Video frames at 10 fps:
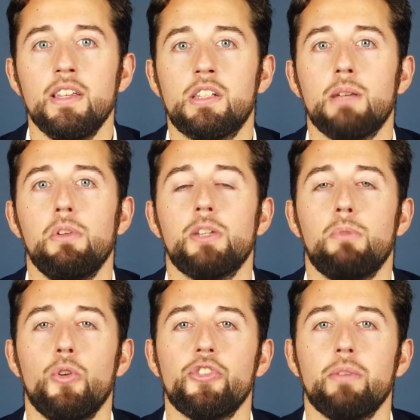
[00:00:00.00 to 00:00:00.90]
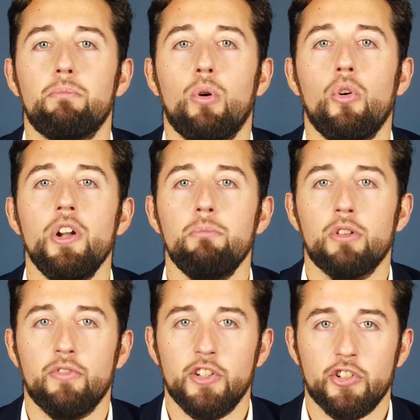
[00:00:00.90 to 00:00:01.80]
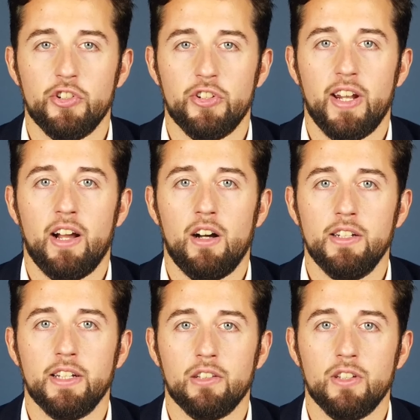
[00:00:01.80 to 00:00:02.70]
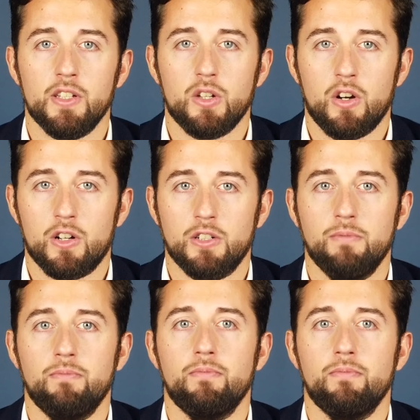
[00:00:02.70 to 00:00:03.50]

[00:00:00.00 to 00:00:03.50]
Some of the most important provisions in a hunting lease are